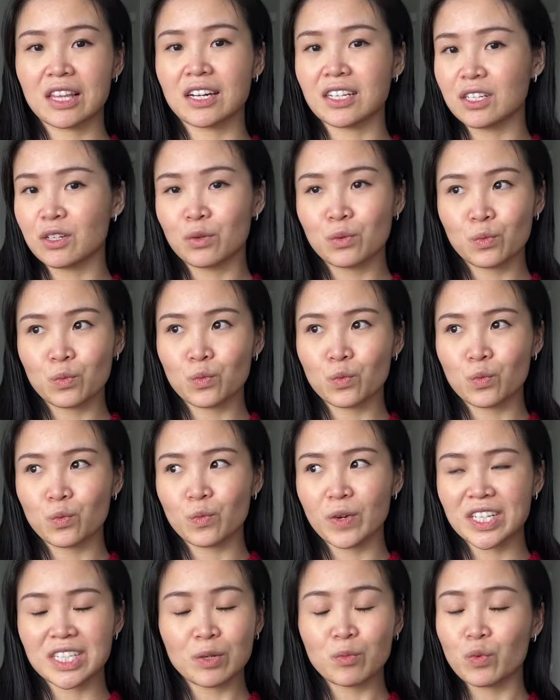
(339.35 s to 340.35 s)
I
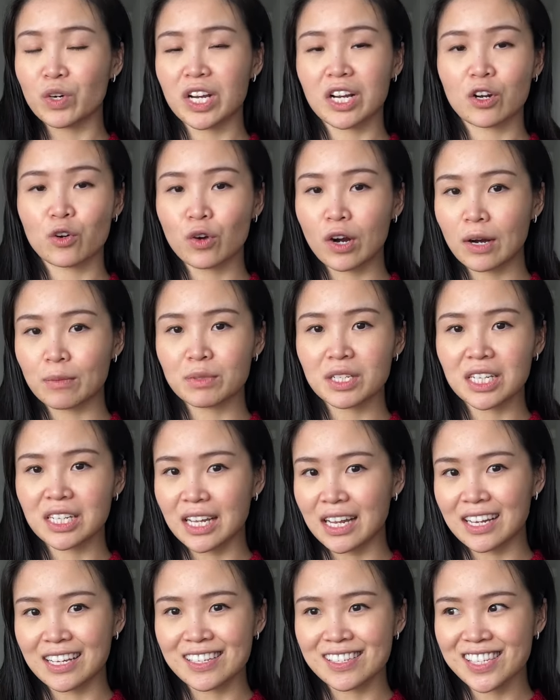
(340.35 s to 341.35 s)
didn't want it cropped in
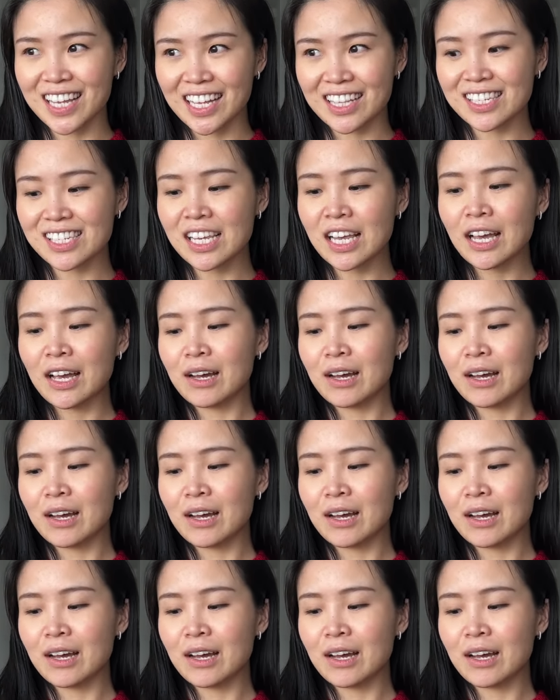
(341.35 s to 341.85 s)
any sense